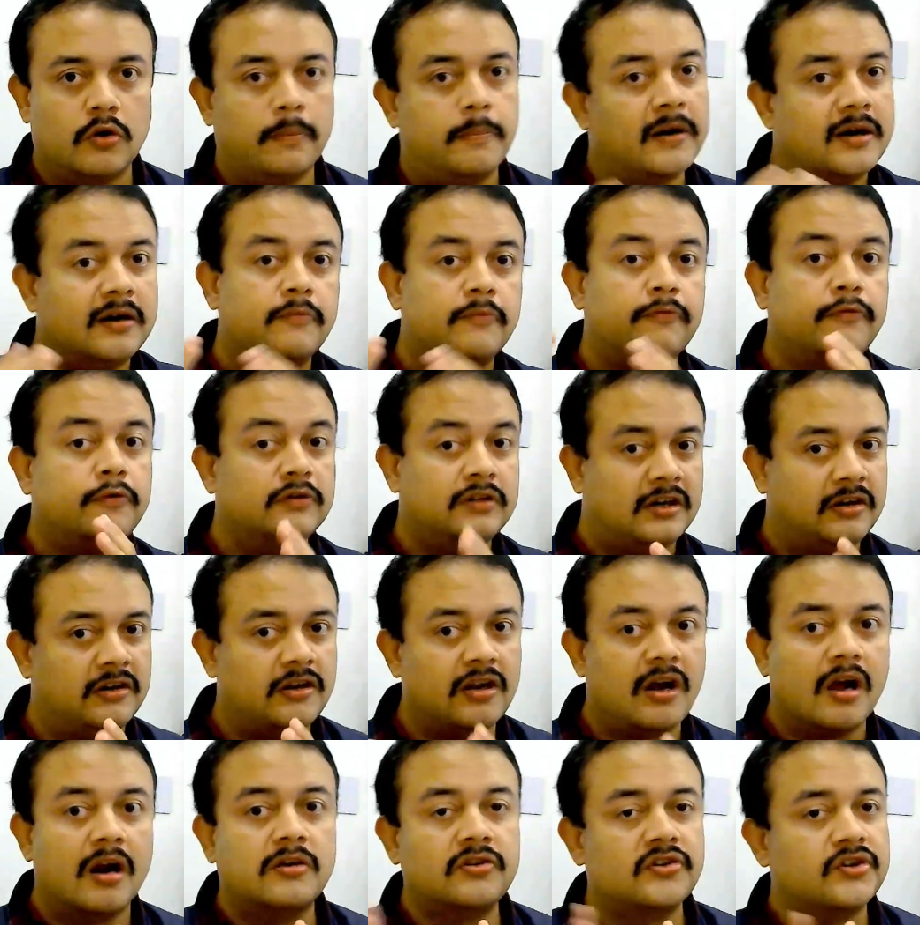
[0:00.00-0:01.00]
But for the
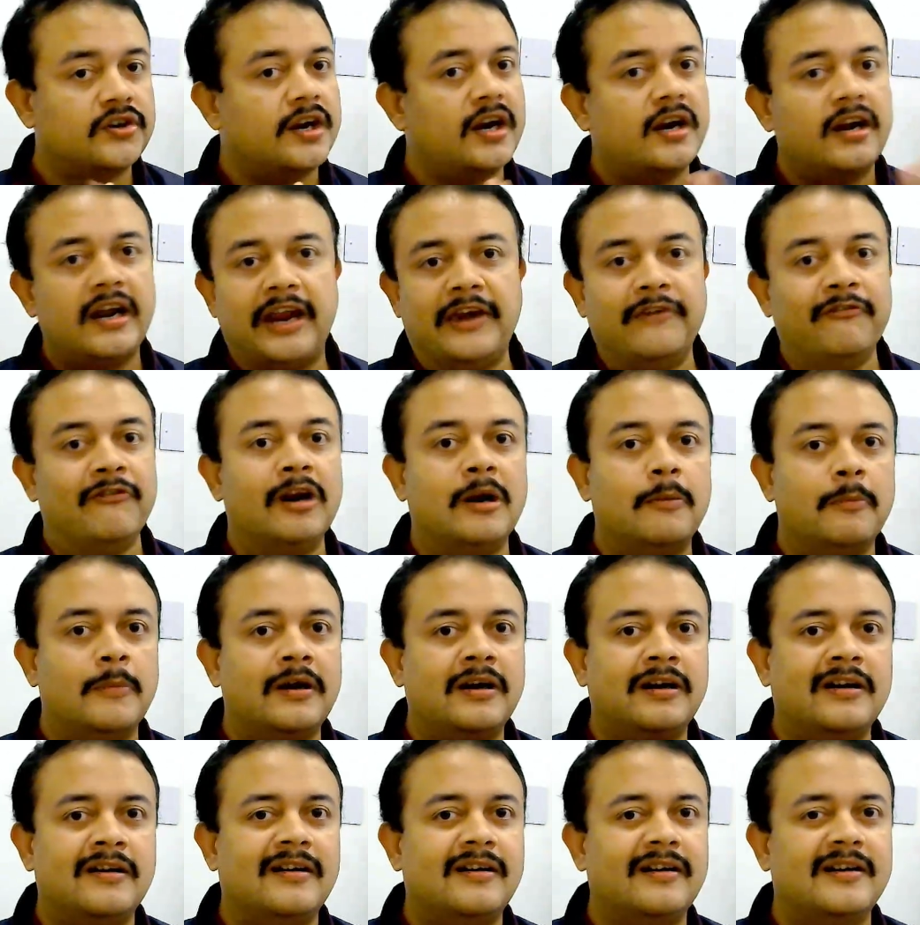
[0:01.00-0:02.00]
dark triad,
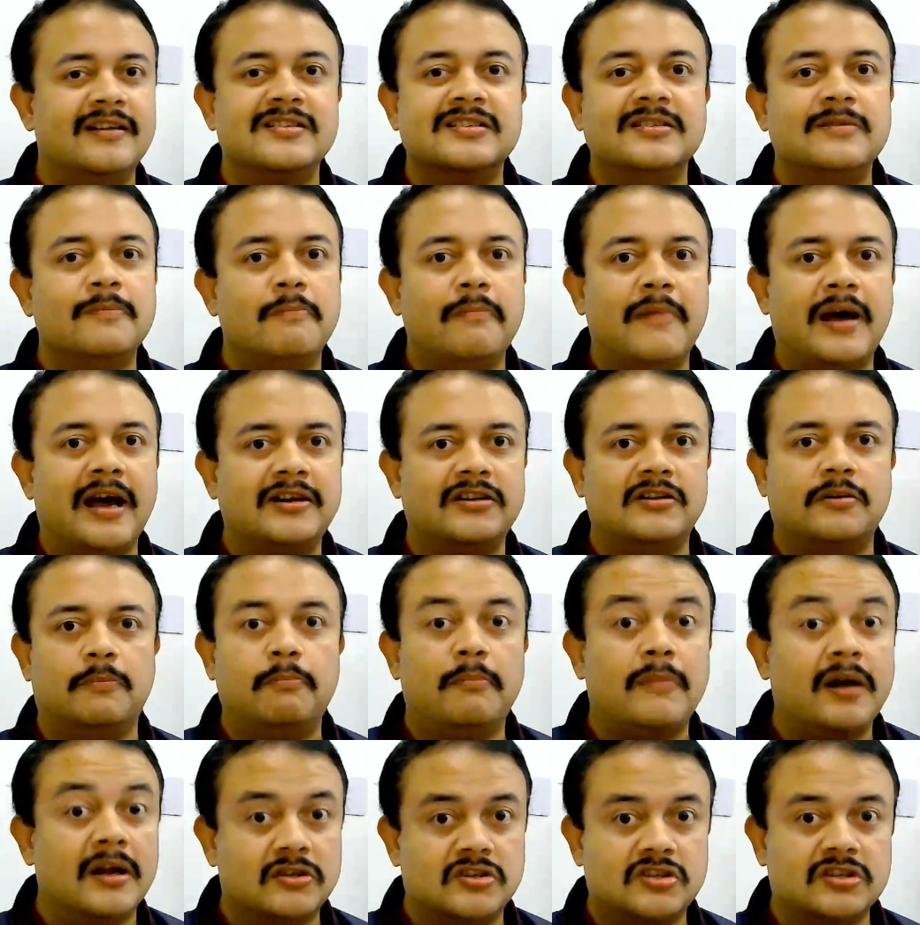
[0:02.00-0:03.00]
environment doesn't matter
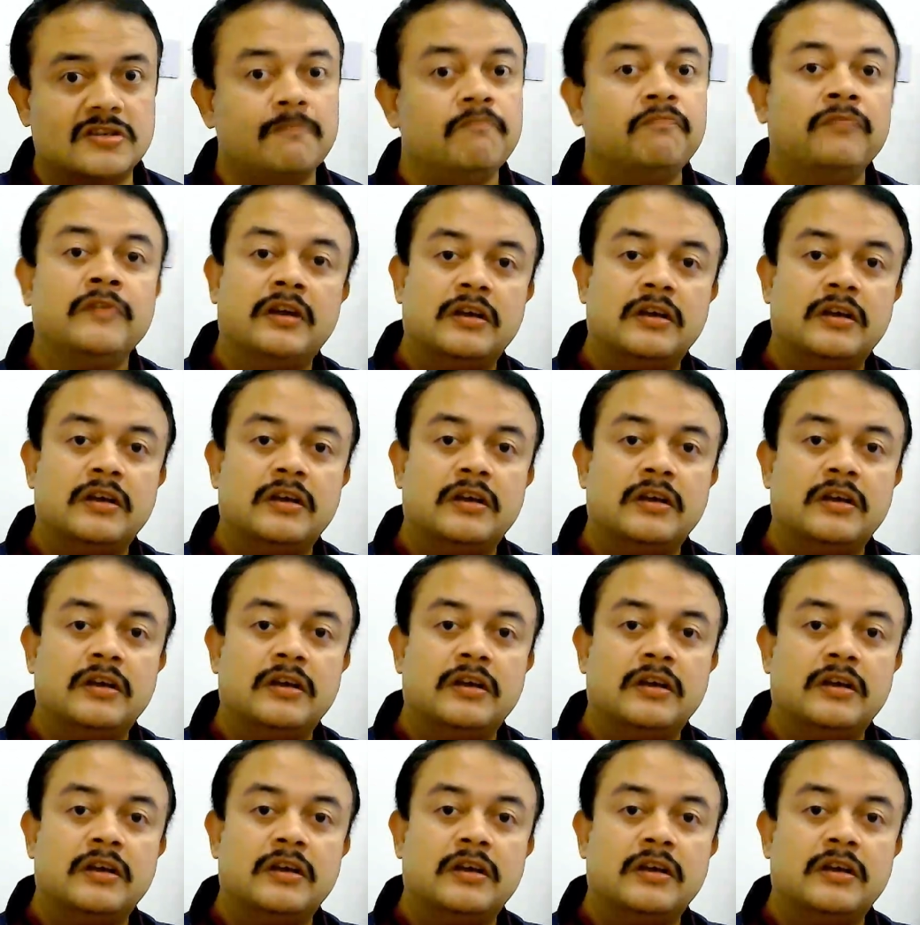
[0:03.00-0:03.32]
much.